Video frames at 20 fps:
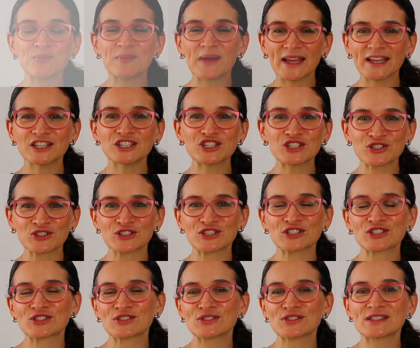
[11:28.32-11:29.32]
make
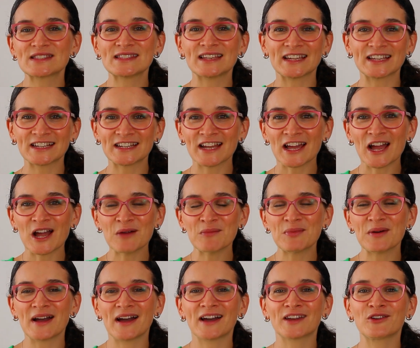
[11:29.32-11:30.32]
sure to sign
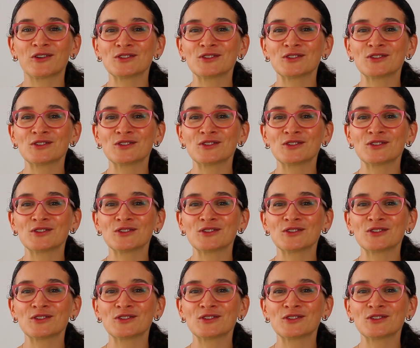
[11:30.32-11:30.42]
up and